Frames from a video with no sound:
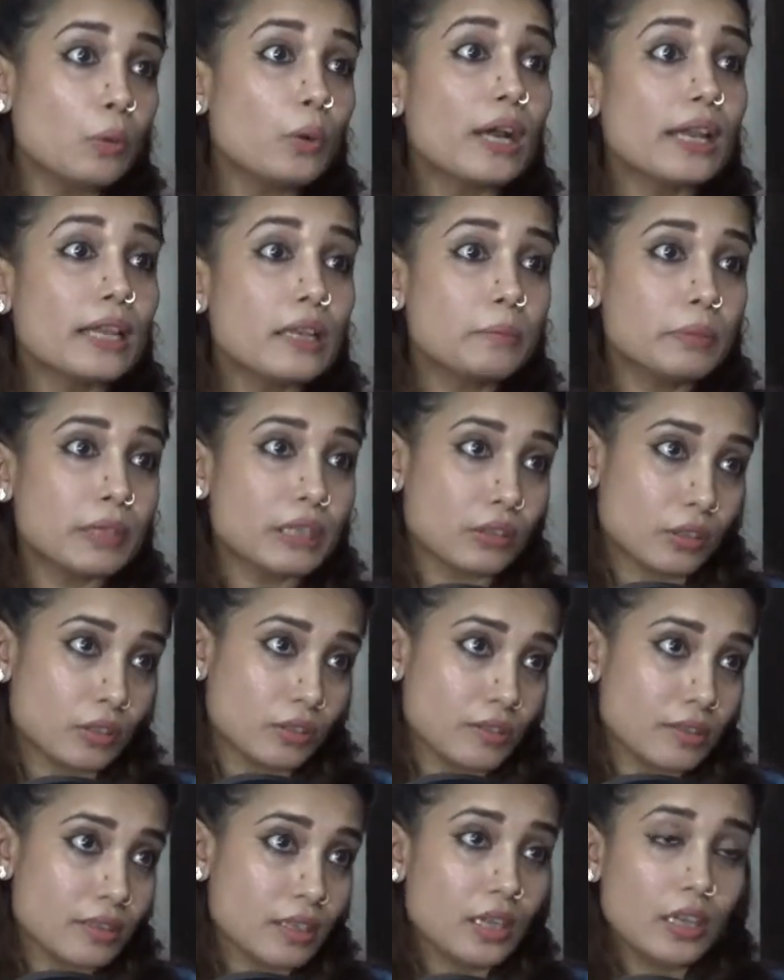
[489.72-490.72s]
While
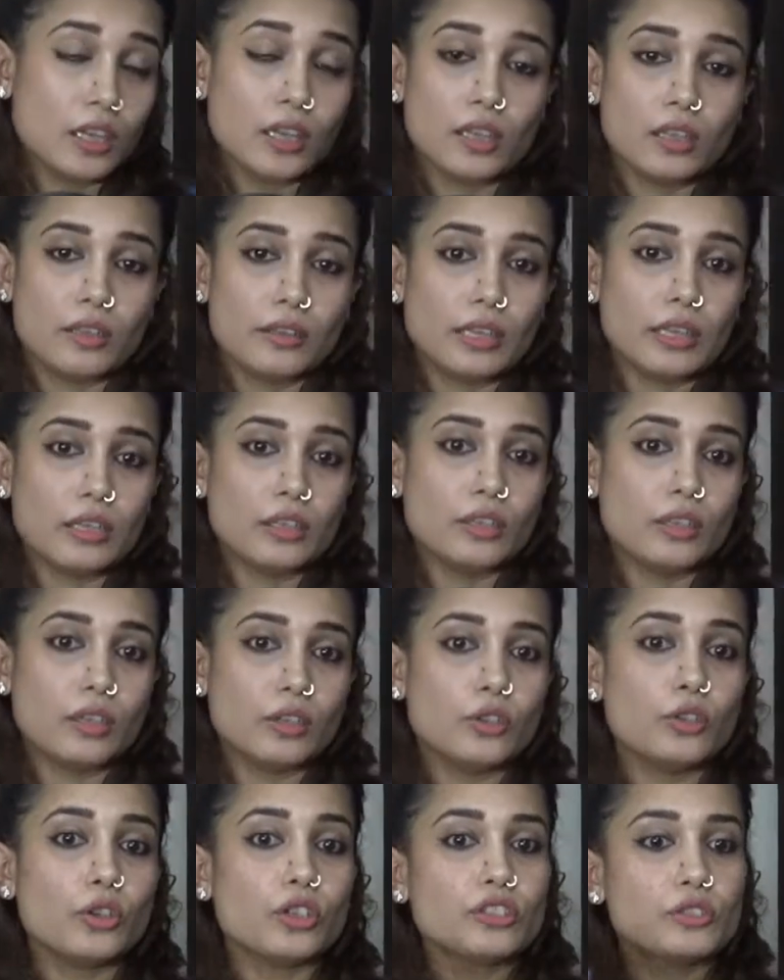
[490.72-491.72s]
because then
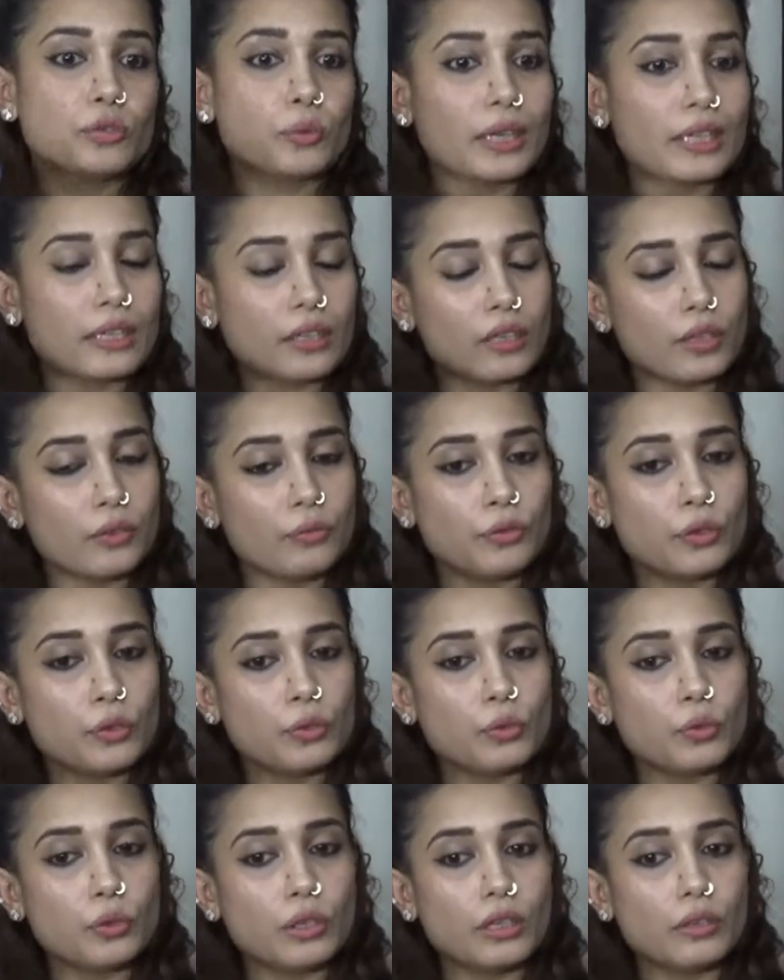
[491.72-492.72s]
your sweat, if
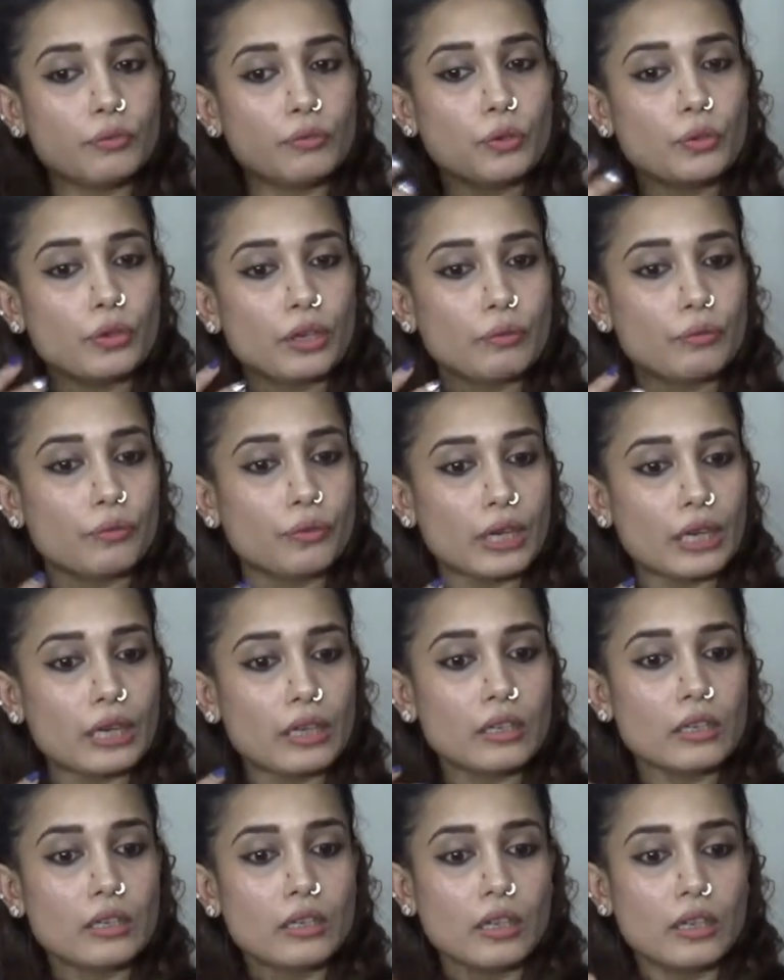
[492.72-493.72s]
you if you
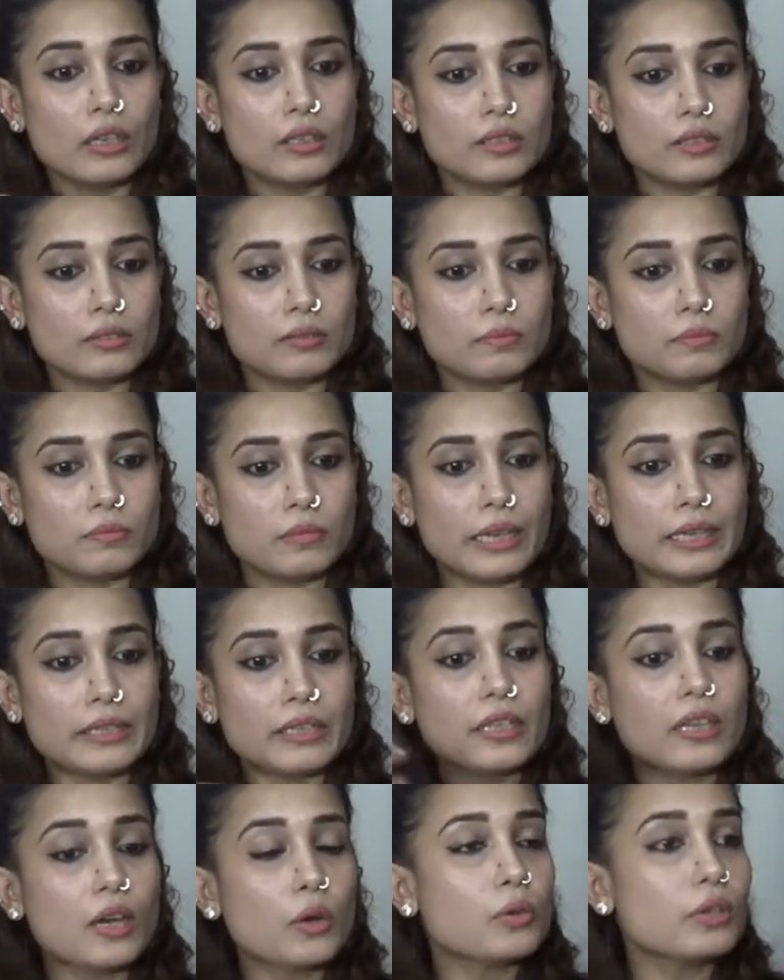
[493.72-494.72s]
refrain um,
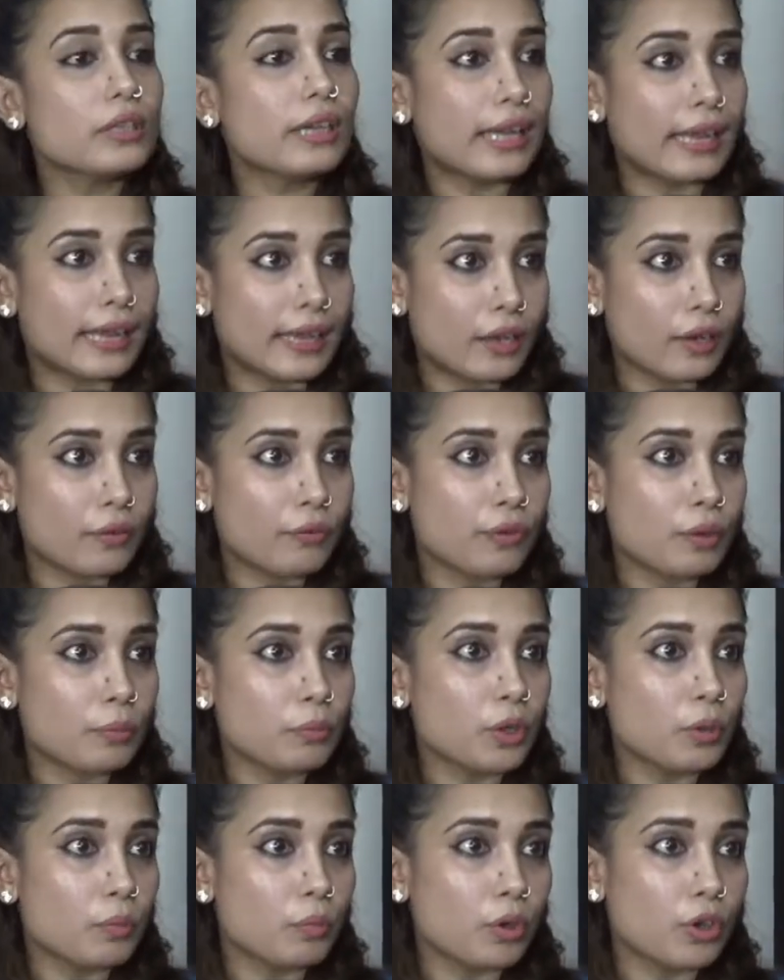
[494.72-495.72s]
letting out the air
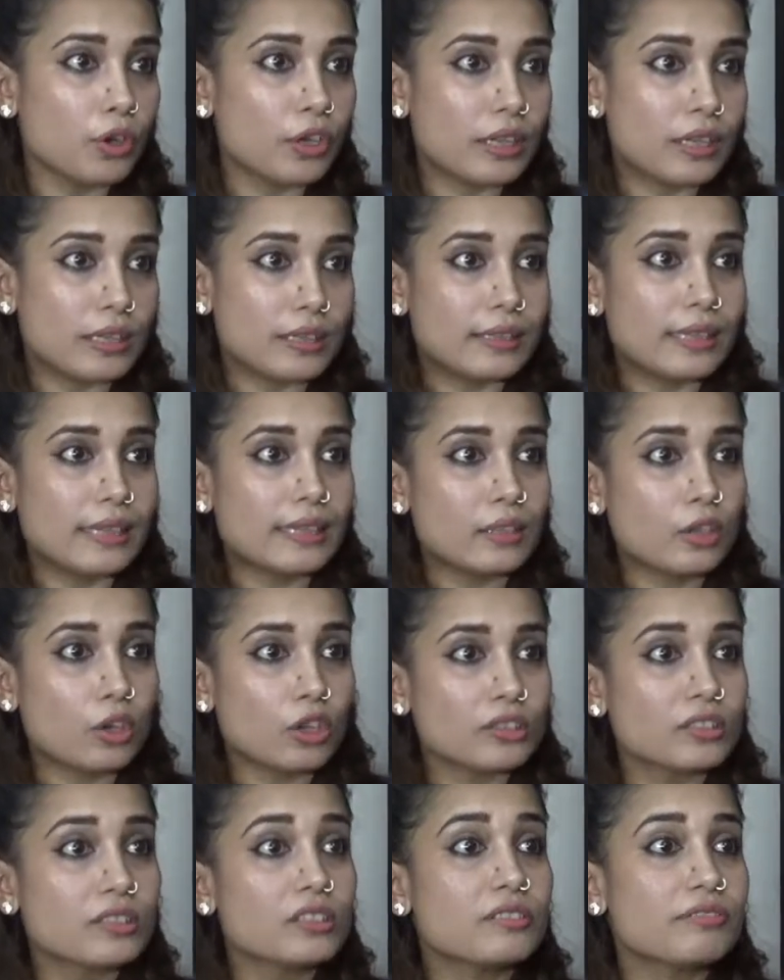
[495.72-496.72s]
from your body, that
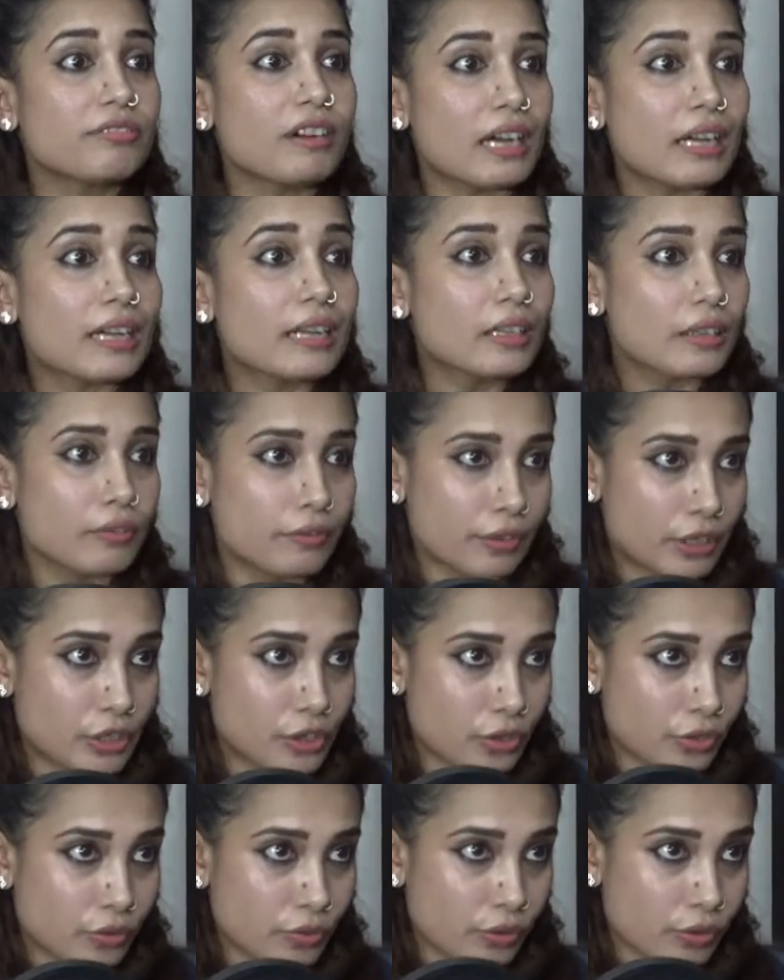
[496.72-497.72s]
causes fungal
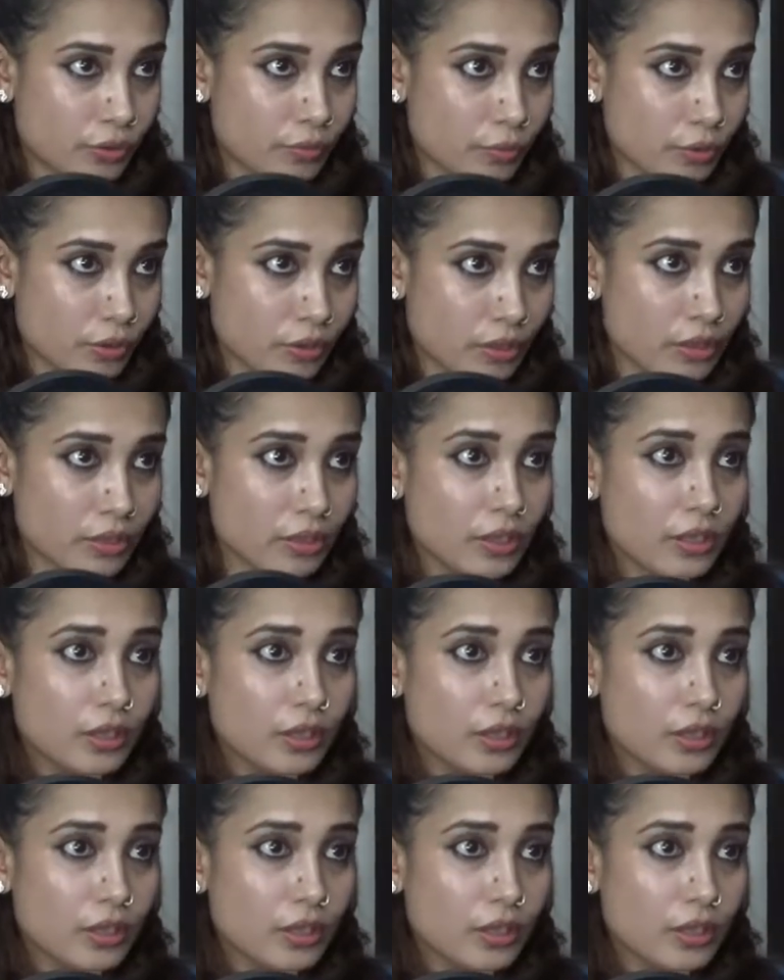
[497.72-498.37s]
infection on your body.